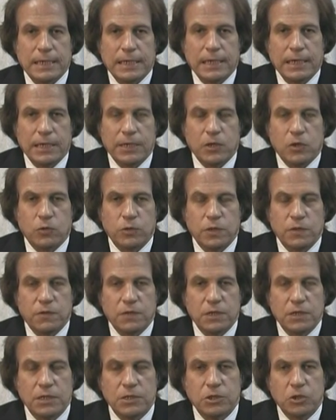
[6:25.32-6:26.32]
And the only
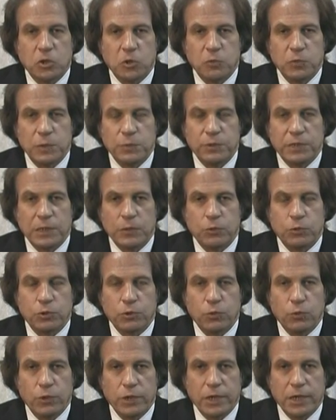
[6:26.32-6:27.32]
thing he told people that were
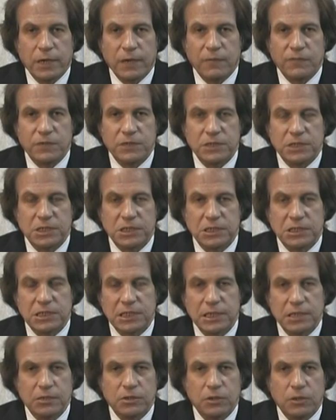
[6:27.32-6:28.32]
aware of is he
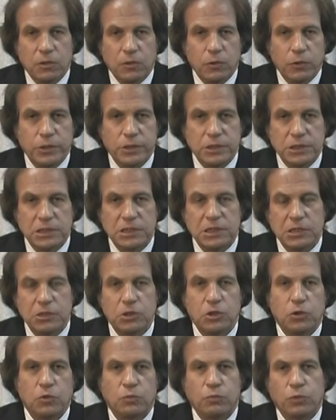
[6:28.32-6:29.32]
said, go and sin
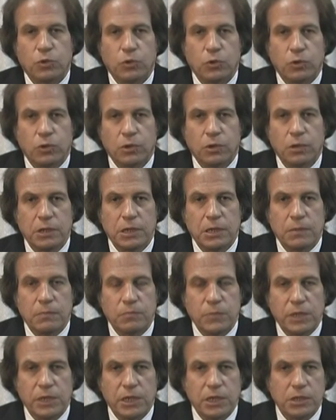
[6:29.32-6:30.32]
no more,
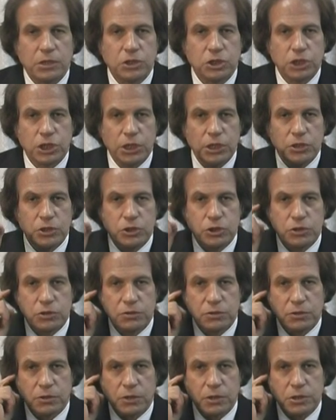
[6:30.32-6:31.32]
meaning change your
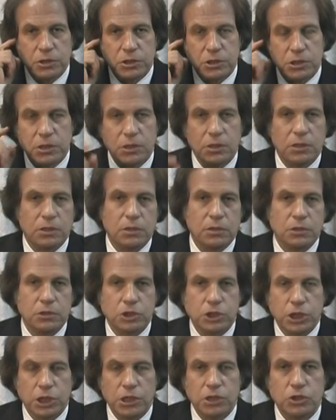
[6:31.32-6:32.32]
thoughts,
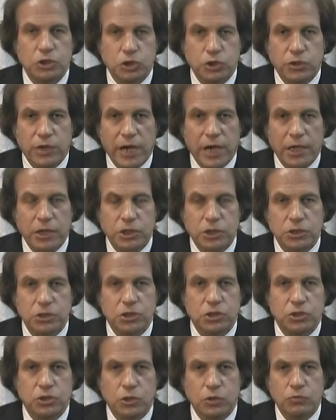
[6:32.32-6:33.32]
change your
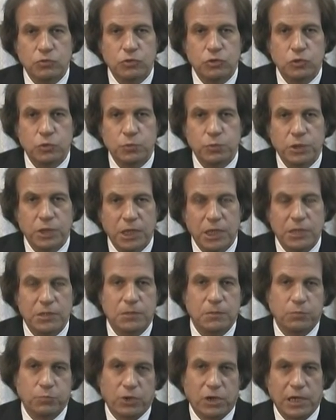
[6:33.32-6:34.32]
actions, don't duplicate
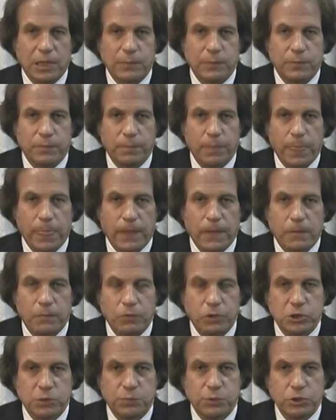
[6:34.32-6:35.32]
the problem.
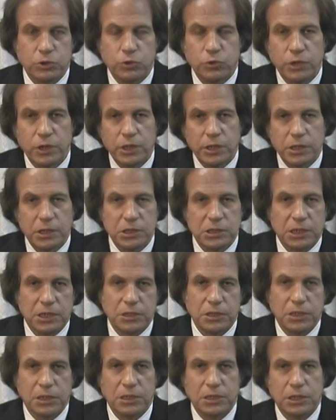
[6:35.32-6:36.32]
But spiritual healing is
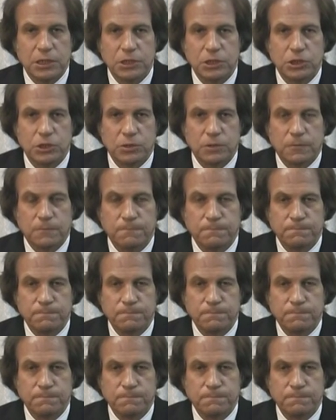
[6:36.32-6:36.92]
unconditional.